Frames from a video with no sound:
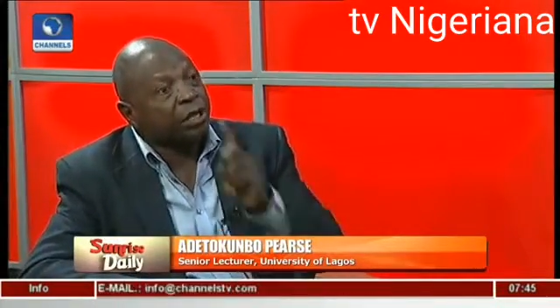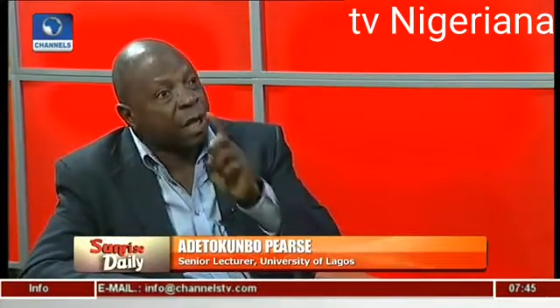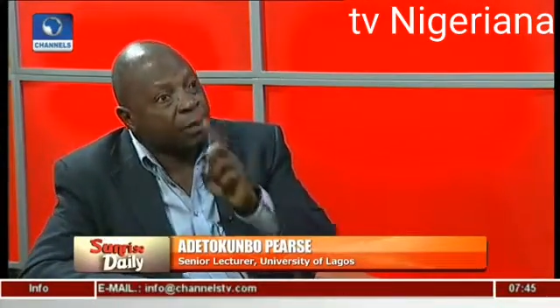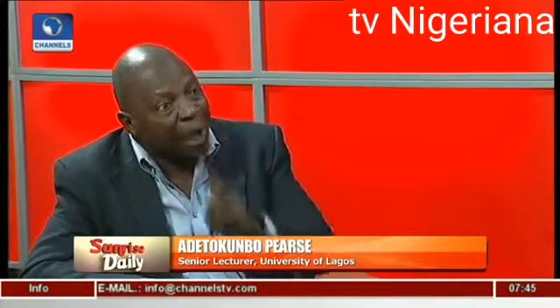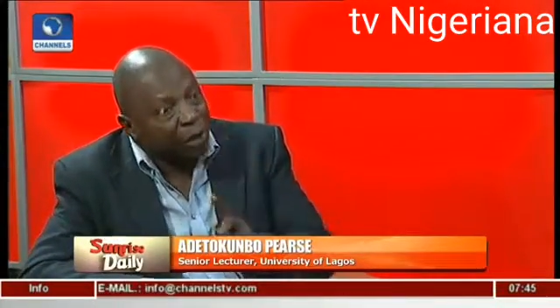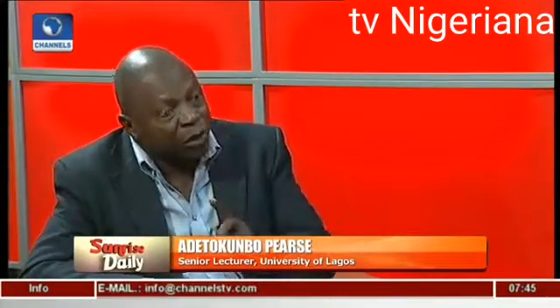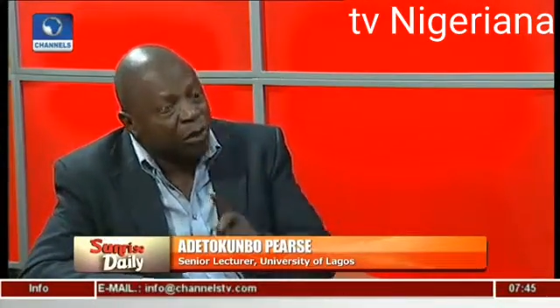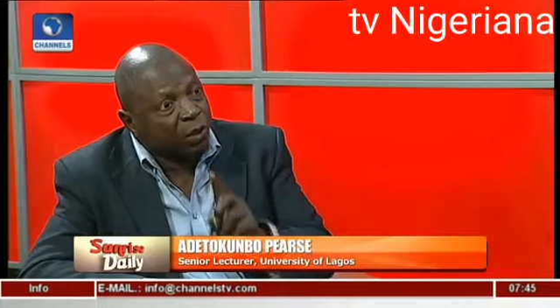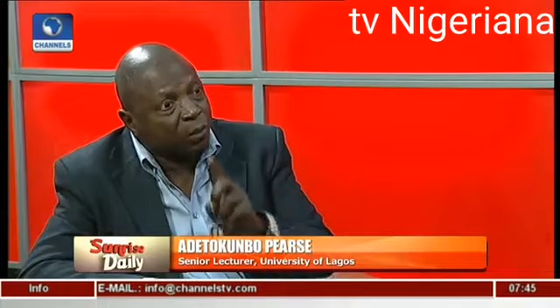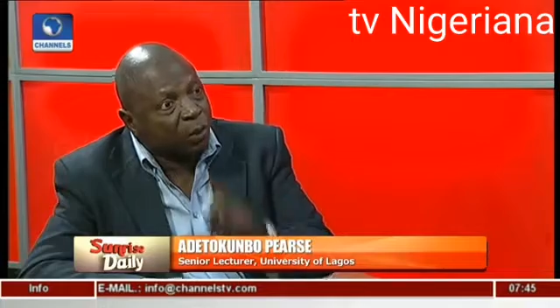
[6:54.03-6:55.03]
about the
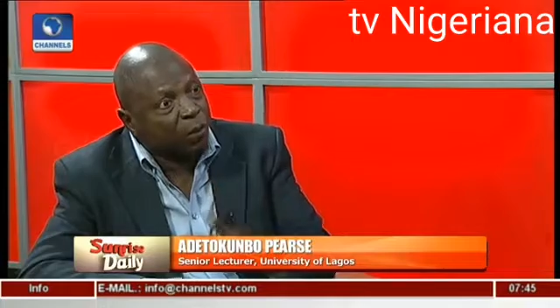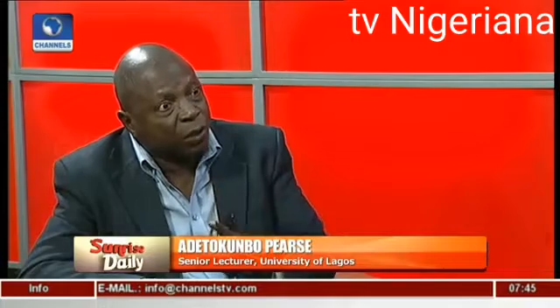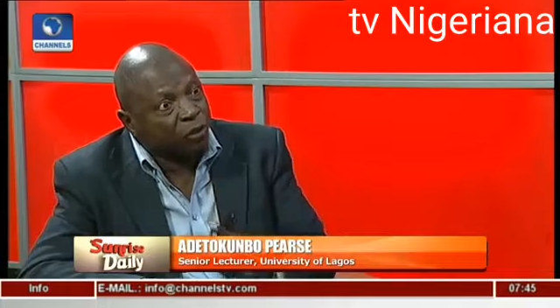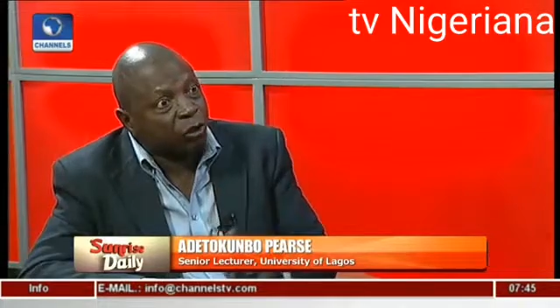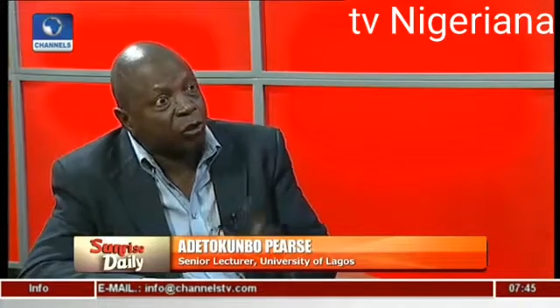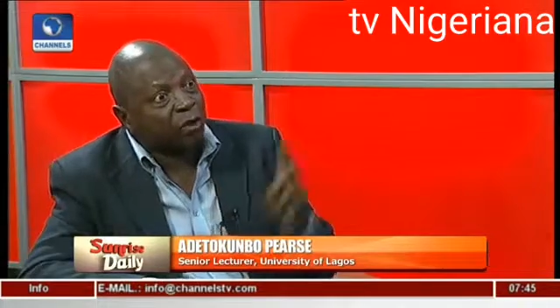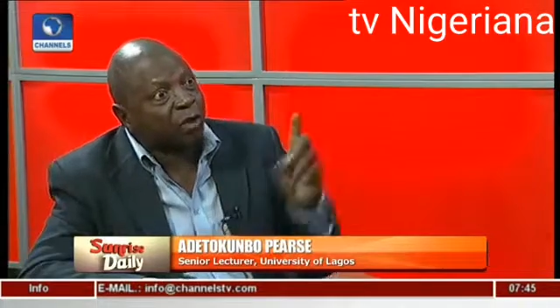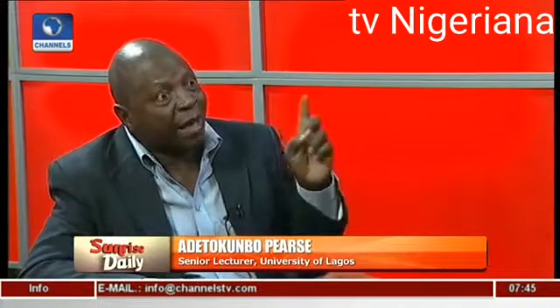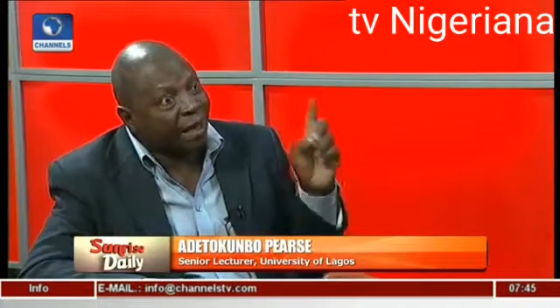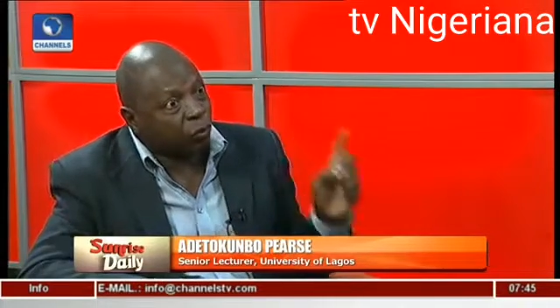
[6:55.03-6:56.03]
same population as
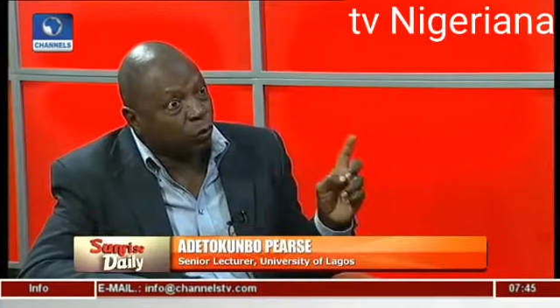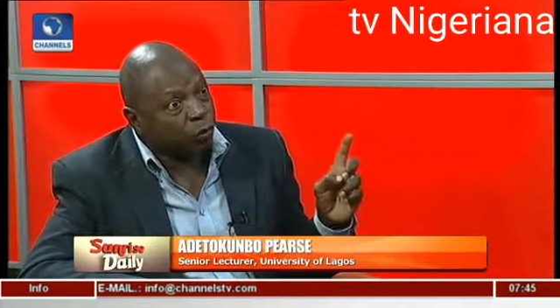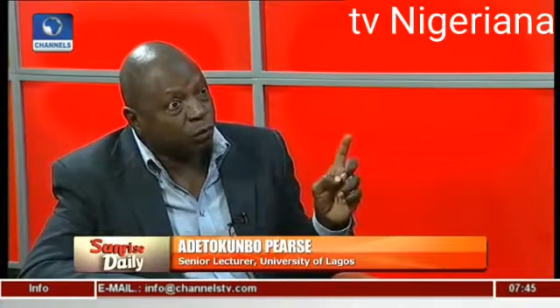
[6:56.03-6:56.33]
Kano.